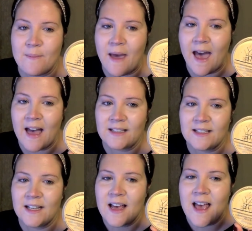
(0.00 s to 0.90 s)

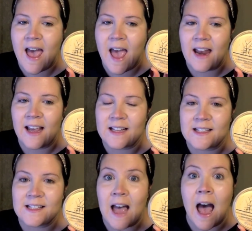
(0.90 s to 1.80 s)
Matte. And
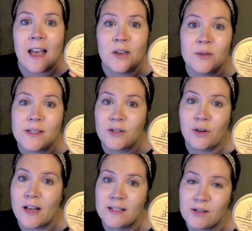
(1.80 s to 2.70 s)
I use the
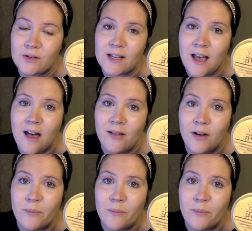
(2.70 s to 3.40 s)
translucent color,